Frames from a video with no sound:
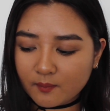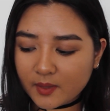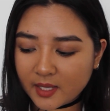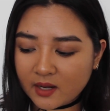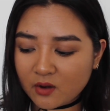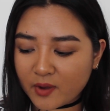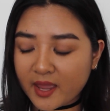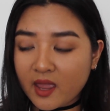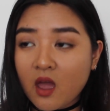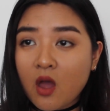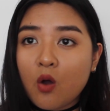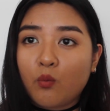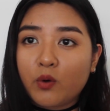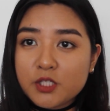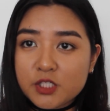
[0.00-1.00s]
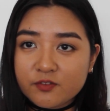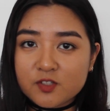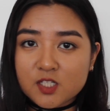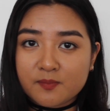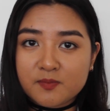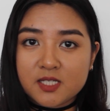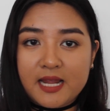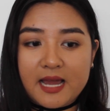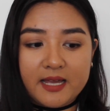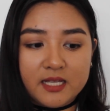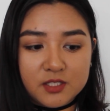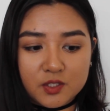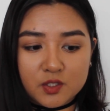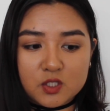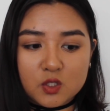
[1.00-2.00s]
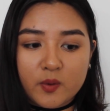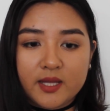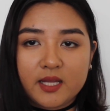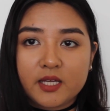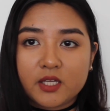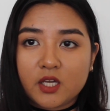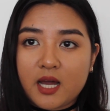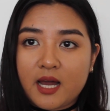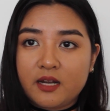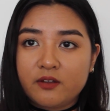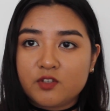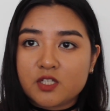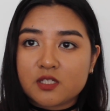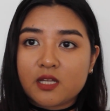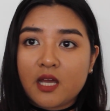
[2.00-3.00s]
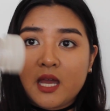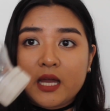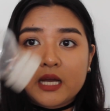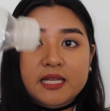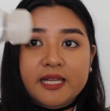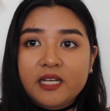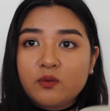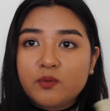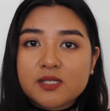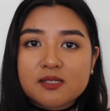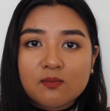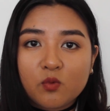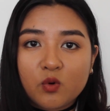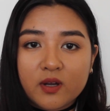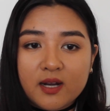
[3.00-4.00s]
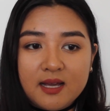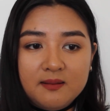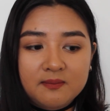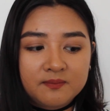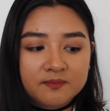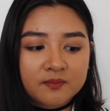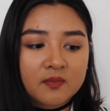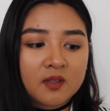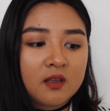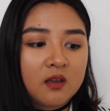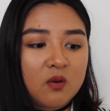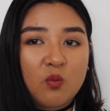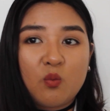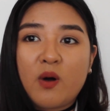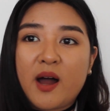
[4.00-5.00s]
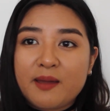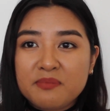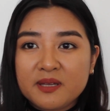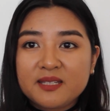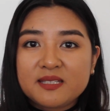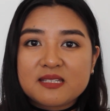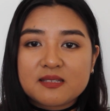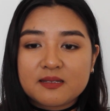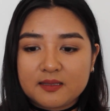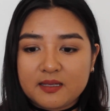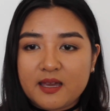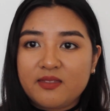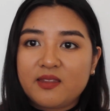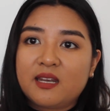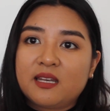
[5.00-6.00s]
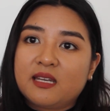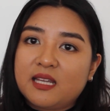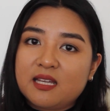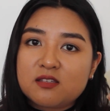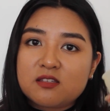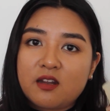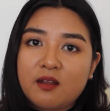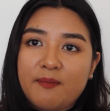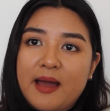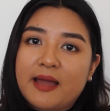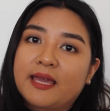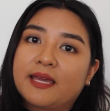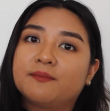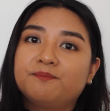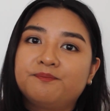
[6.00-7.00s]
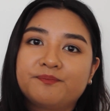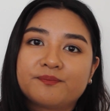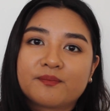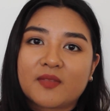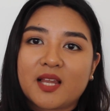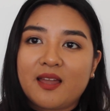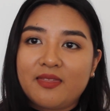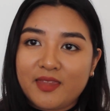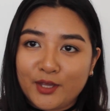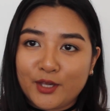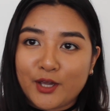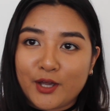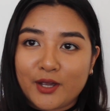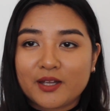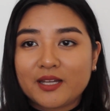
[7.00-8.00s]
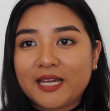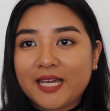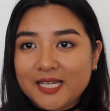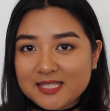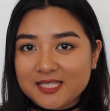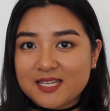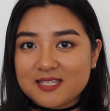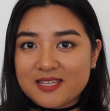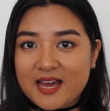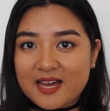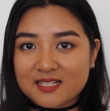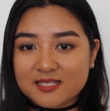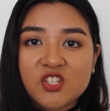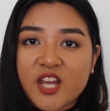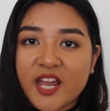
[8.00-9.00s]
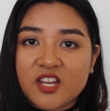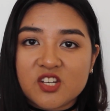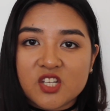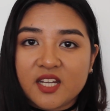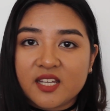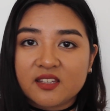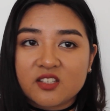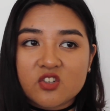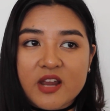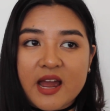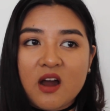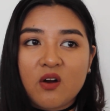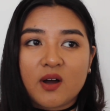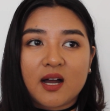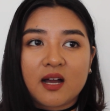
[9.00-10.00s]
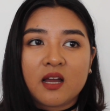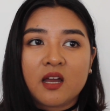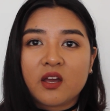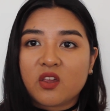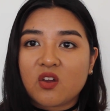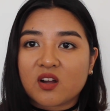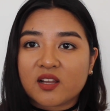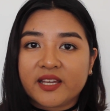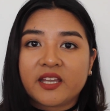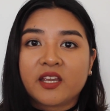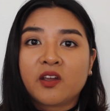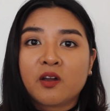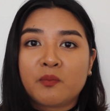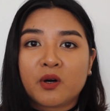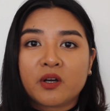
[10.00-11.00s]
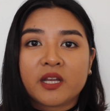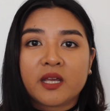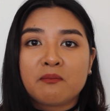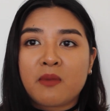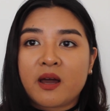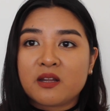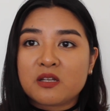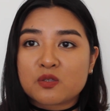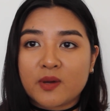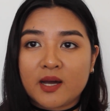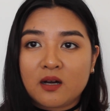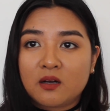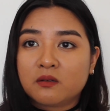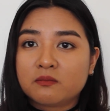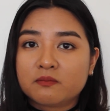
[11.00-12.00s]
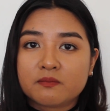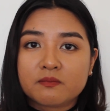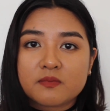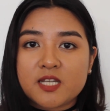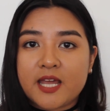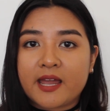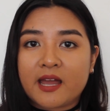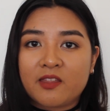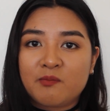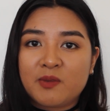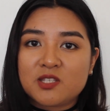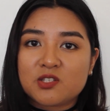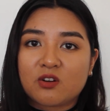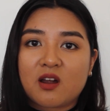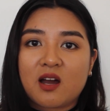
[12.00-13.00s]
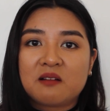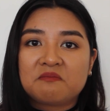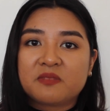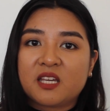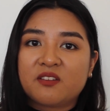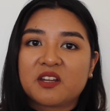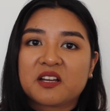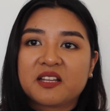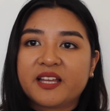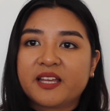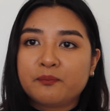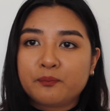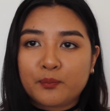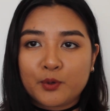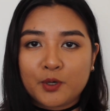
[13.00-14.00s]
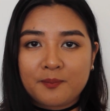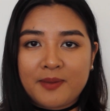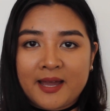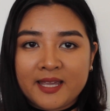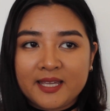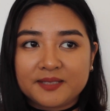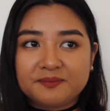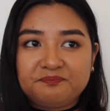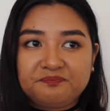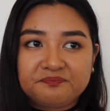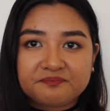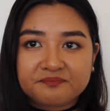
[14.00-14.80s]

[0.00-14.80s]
But anyway, once you've dumped it out into the toilet, you kind of just clean it with some water, wipe it, and then insert it back in. And there you go, easy as that. Change it in the shower. You're cleaning your body, might as well take out the menstrual cup, give it a clean, put it back in.